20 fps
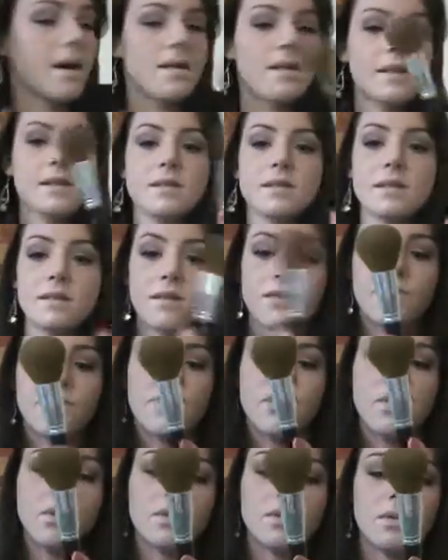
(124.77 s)
this is the
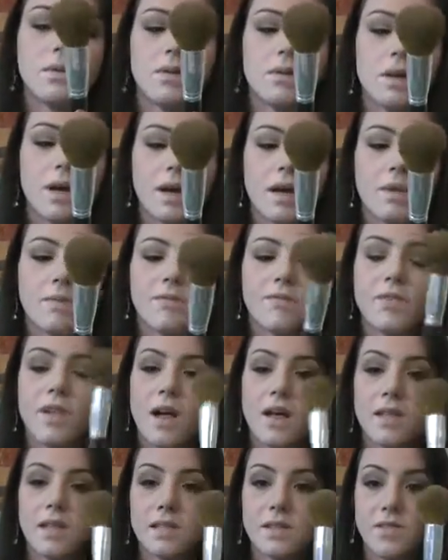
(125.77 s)
full
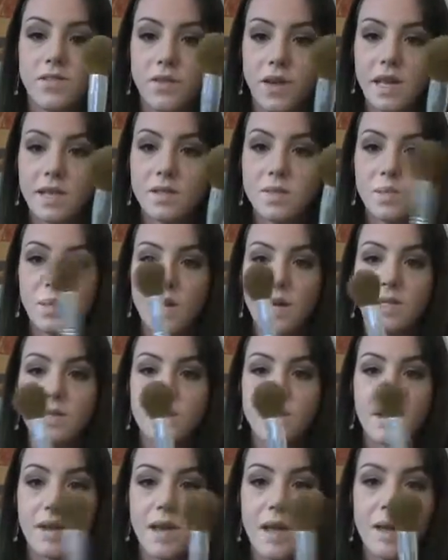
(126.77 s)
Flawless Face brush
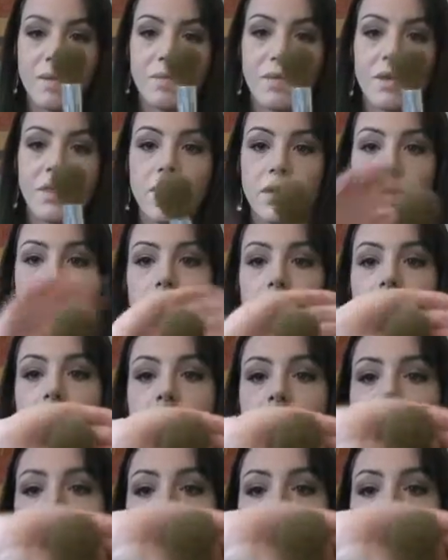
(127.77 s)
that came with the